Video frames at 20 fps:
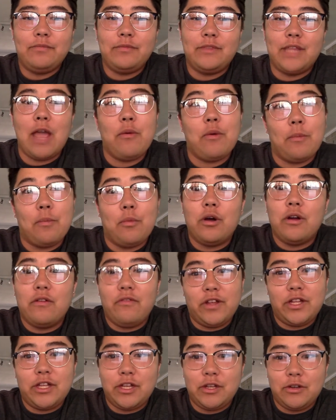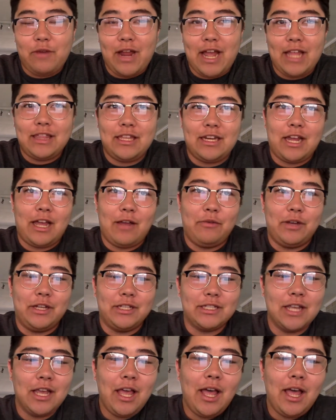They were more of a hood rat than I was.